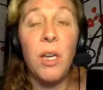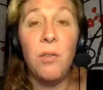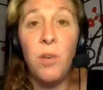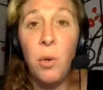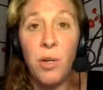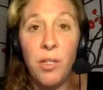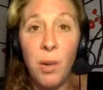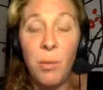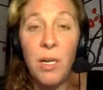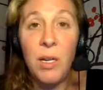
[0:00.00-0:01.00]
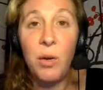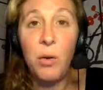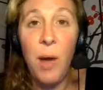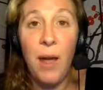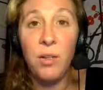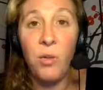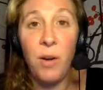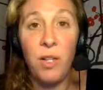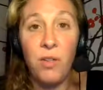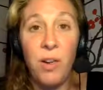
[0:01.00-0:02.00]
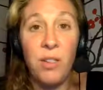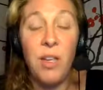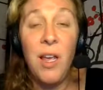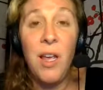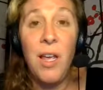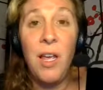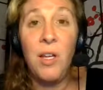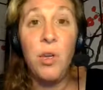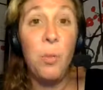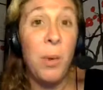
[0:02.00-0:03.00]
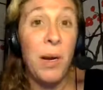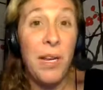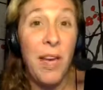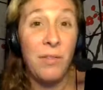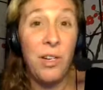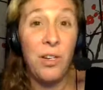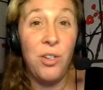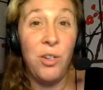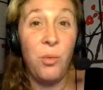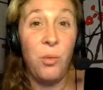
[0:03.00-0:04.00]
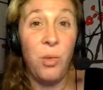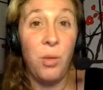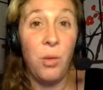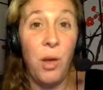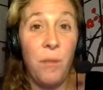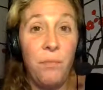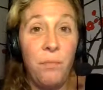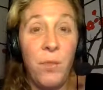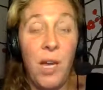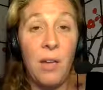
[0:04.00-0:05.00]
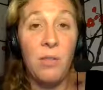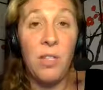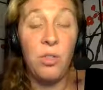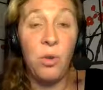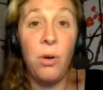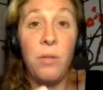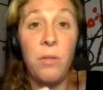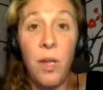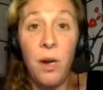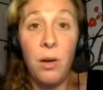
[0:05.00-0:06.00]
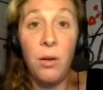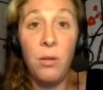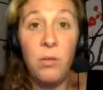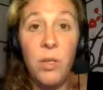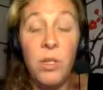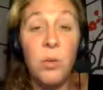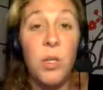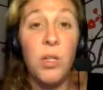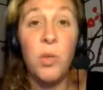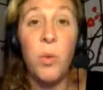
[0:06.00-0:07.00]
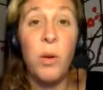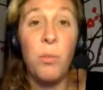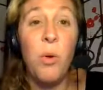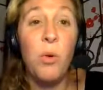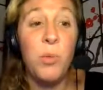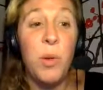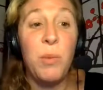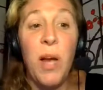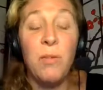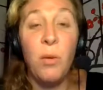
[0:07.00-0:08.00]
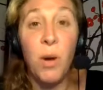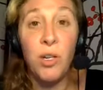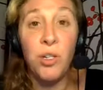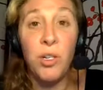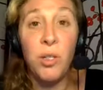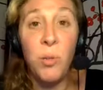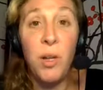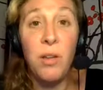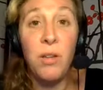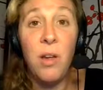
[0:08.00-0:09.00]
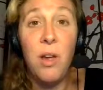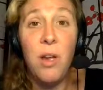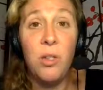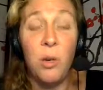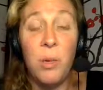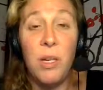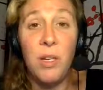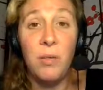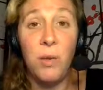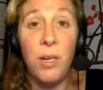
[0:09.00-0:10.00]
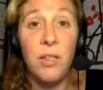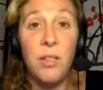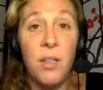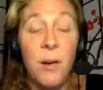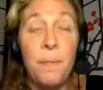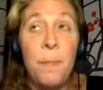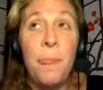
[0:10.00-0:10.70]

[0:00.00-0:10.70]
if you are somebody who has chronic stress and you might have an issue with your gut. Okay, let's start there. This is where most people have questions with. So, I'm going to delve right into there.